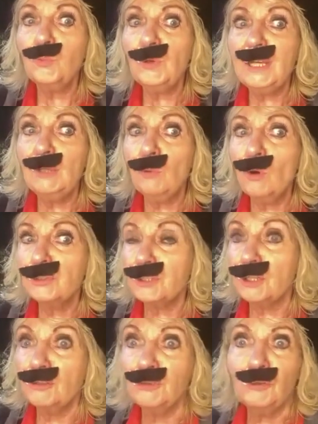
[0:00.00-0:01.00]
we
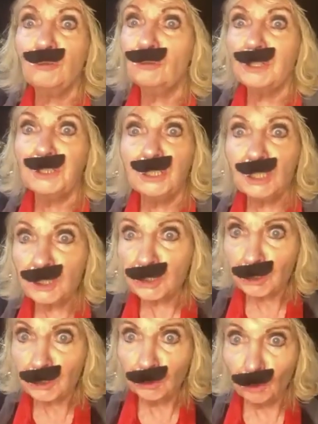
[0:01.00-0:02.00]
want a
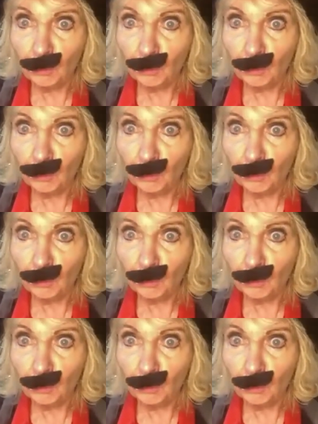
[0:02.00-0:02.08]
traditional